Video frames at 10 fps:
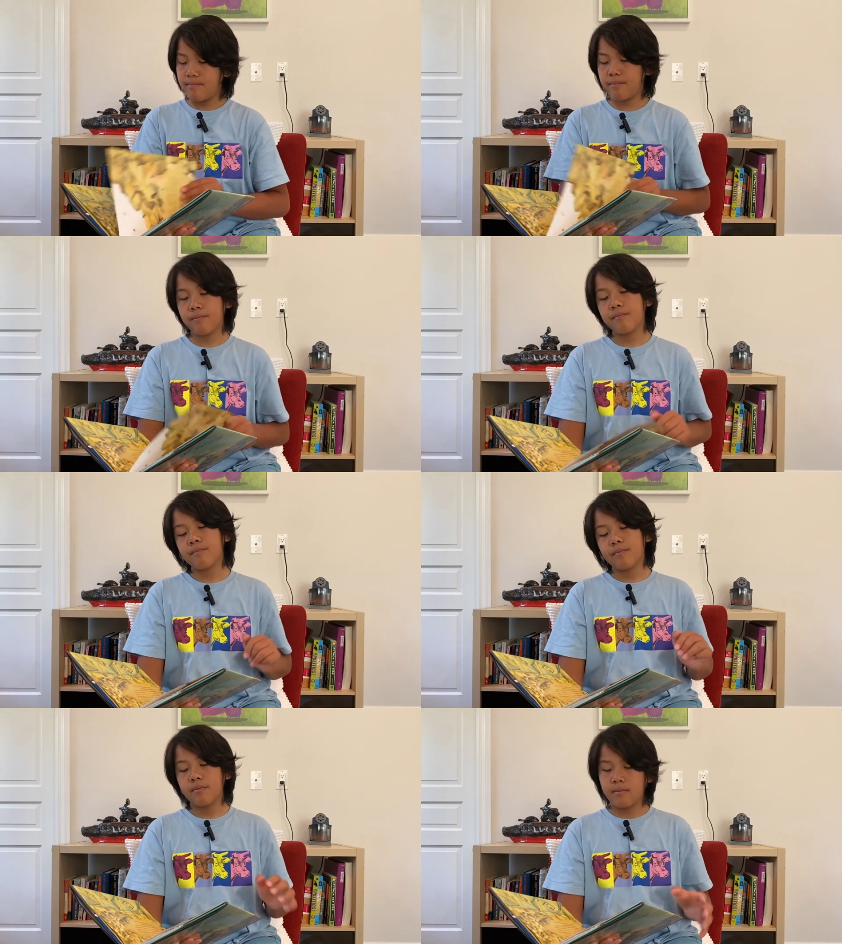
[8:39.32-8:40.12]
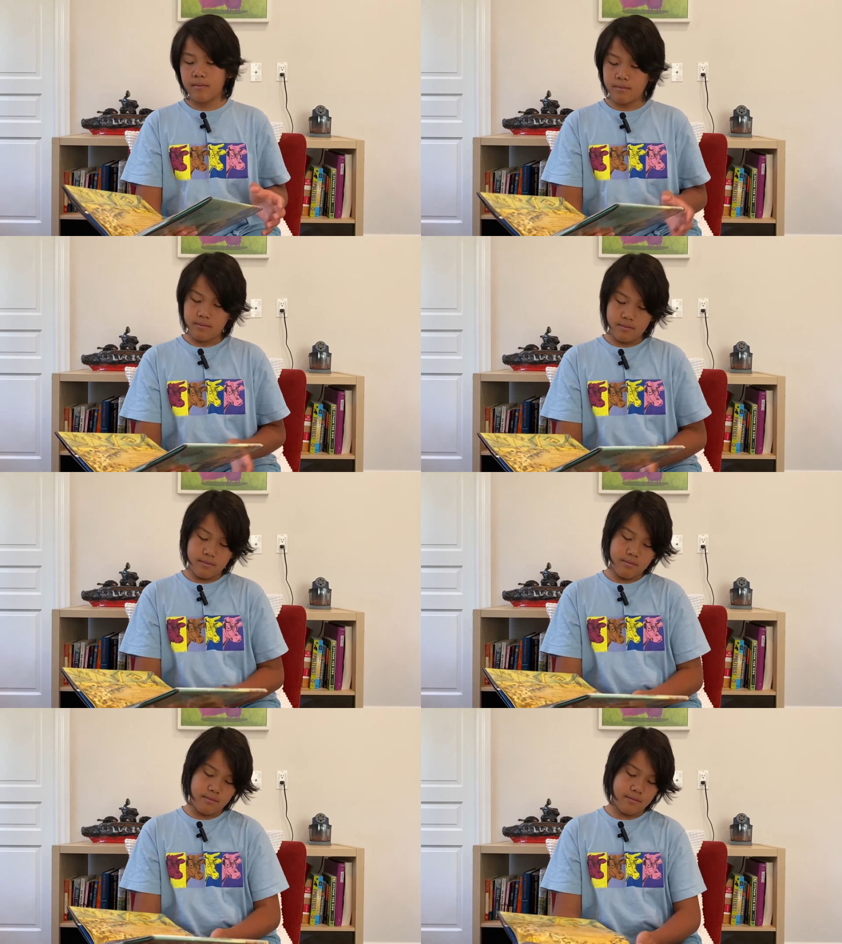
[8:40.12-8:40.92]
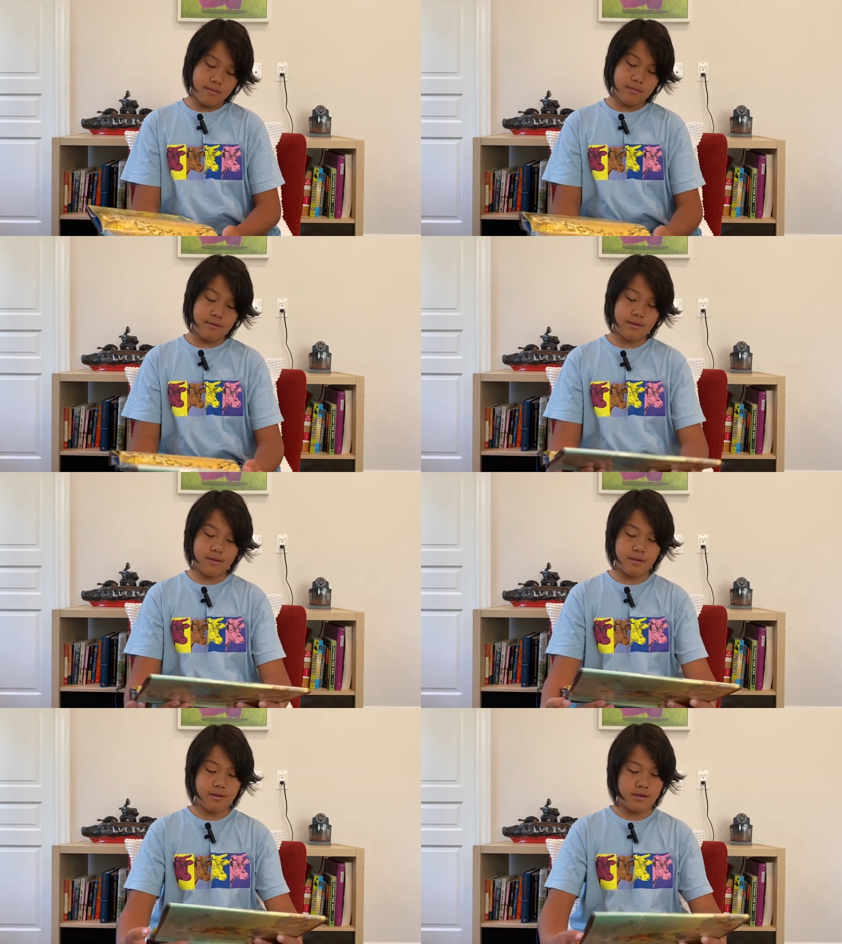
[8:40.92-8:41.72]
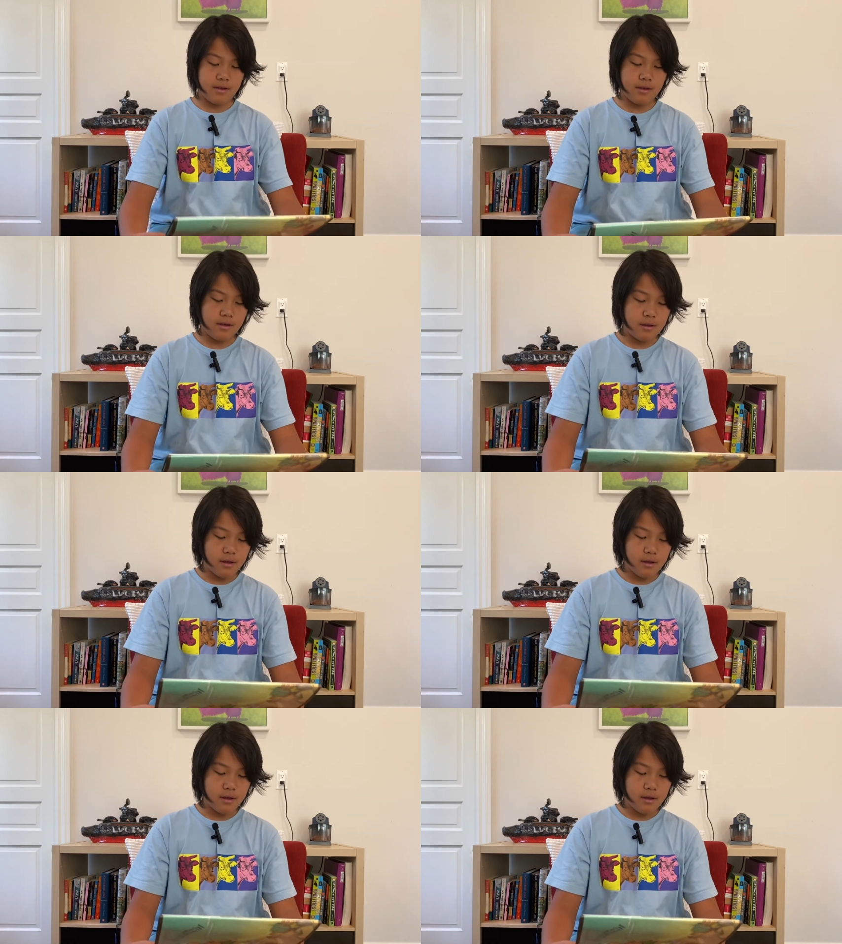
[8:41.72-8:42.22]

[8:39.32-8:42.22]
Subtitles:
[no speech]